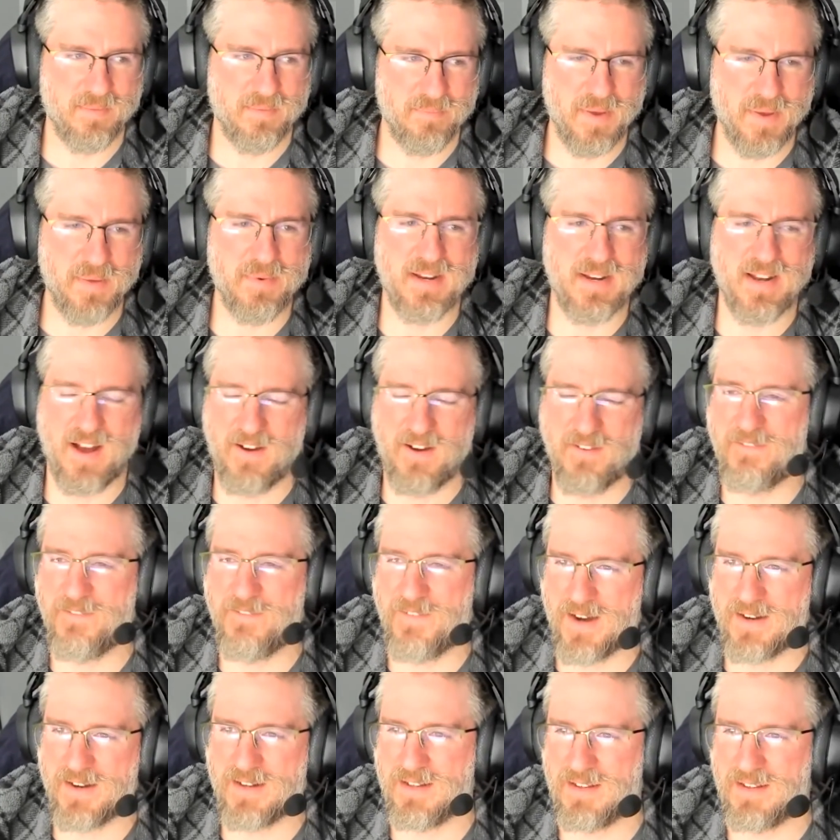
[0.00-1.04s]
maybe not
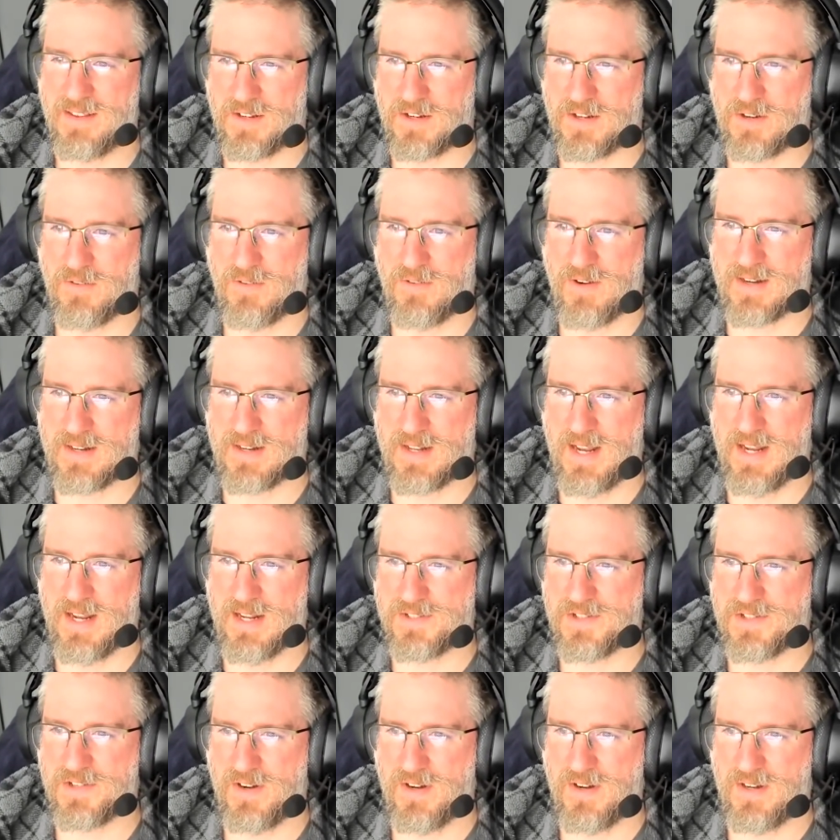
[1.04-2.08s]
finding the correct
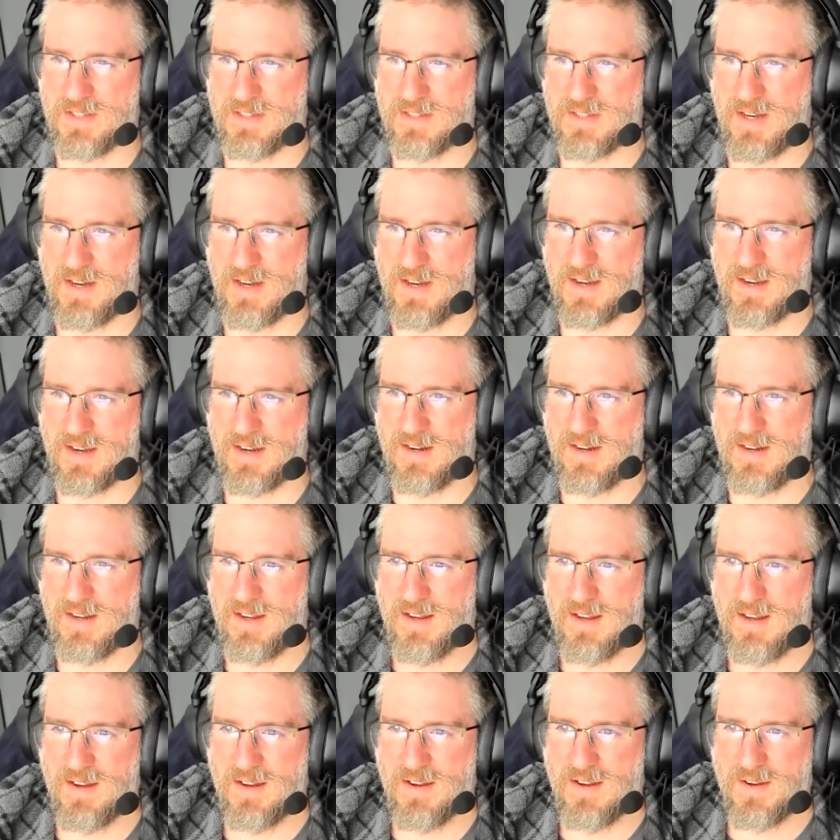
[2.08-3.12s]
answer online
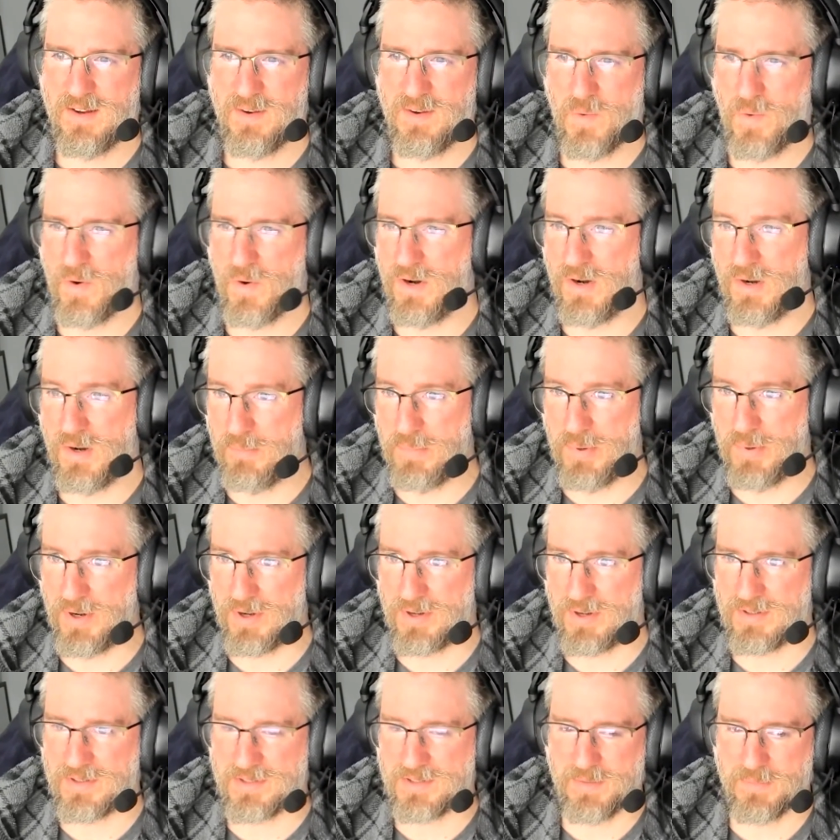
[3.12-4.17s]
or in a
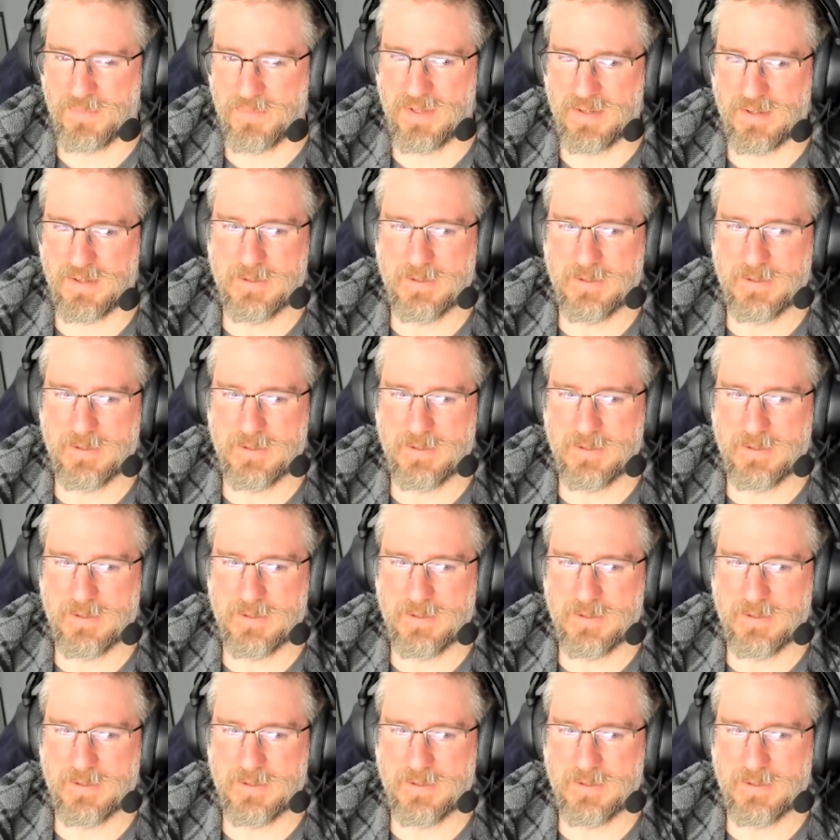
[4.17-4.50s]
book or something.